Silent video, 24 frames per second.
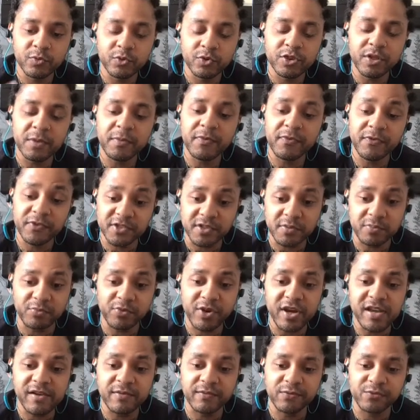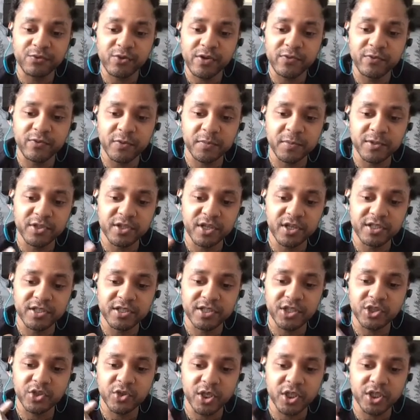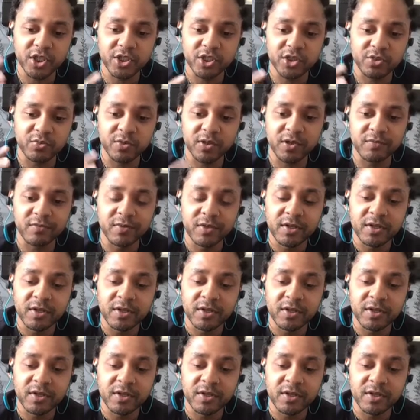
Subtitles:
of you are breaking free from a certain situation as well.